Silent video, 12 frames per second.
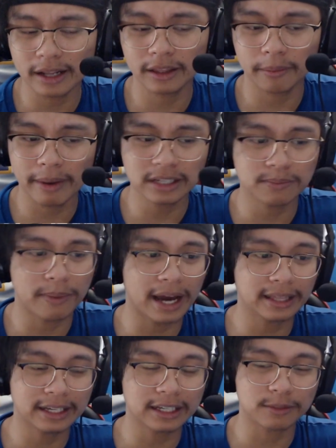the best, but
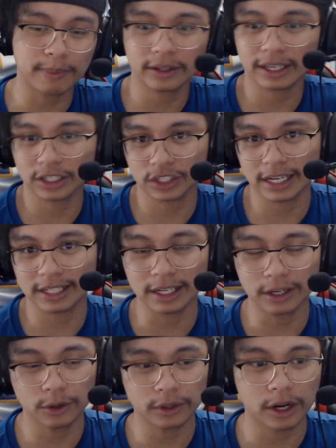I think it's better that she stays
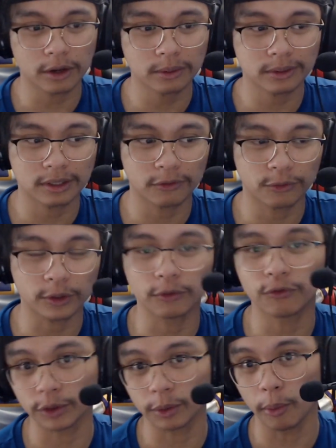single, you know, for the
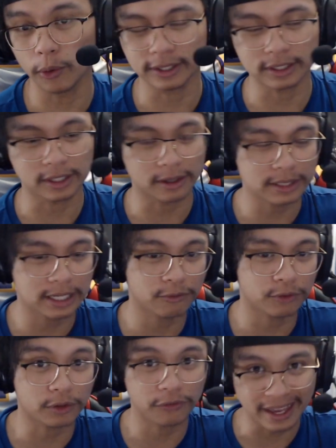for the boys, you know what I'm saying,
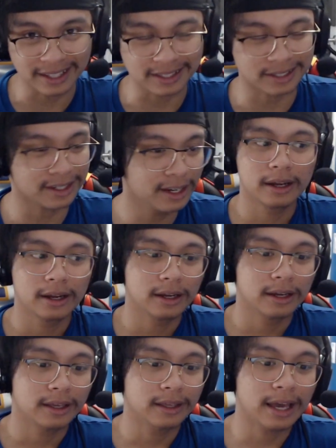for the fans.
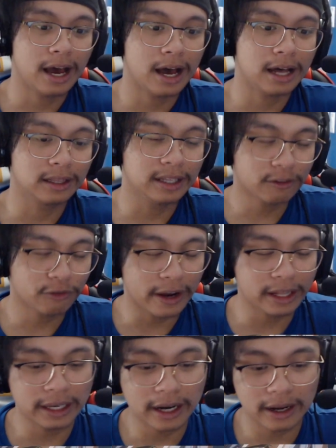Uh, Leaked
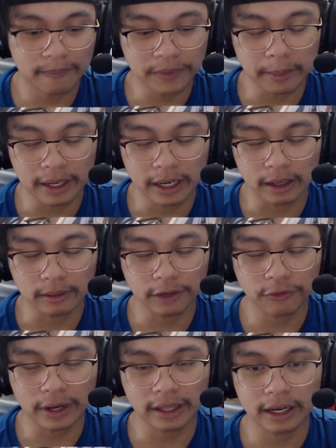finally got, I mean, uh,
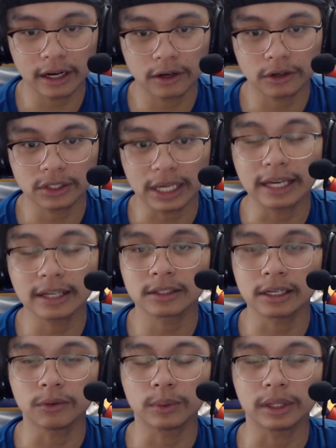Lynn finally got her sayings
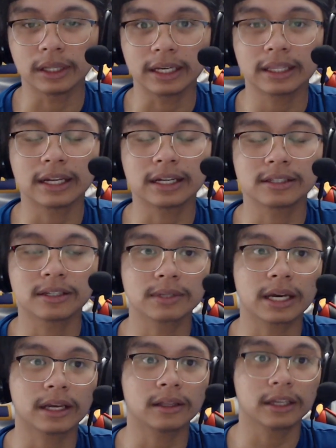in with Leaked, and it seems
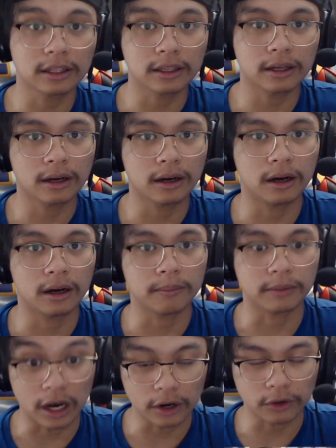like Leaked um,
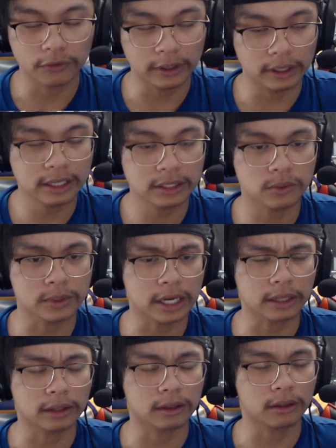got her feelings, which
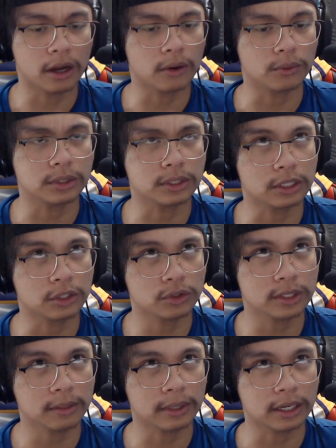I thought was
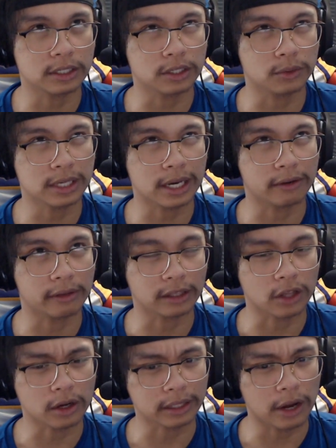interesting because he was kind of
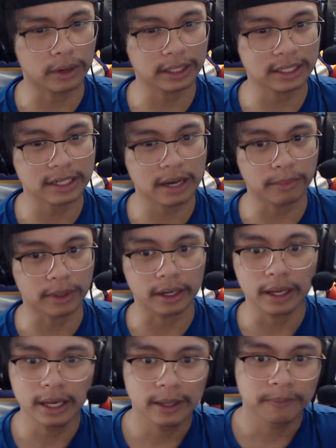like knocked out at the time. But,
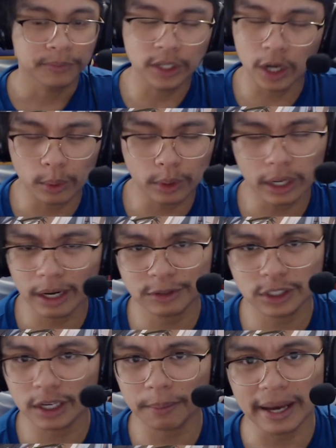you know, we're going to
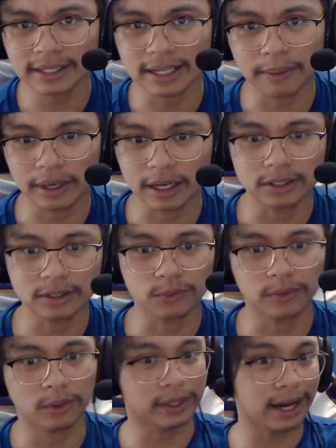skip past that because
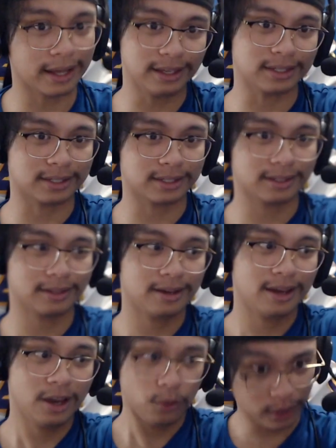we, we got this.
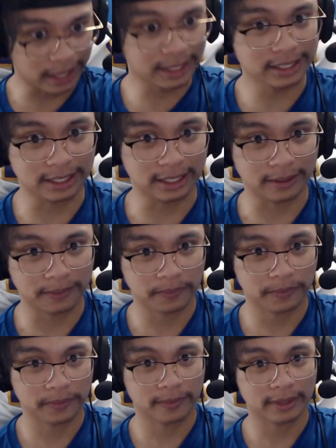We got this scene.
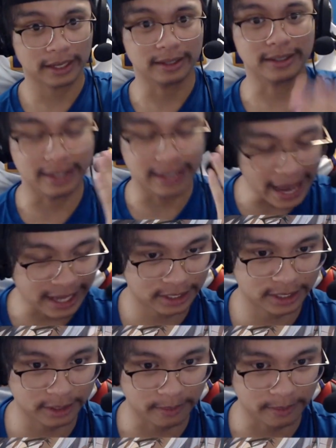Yes,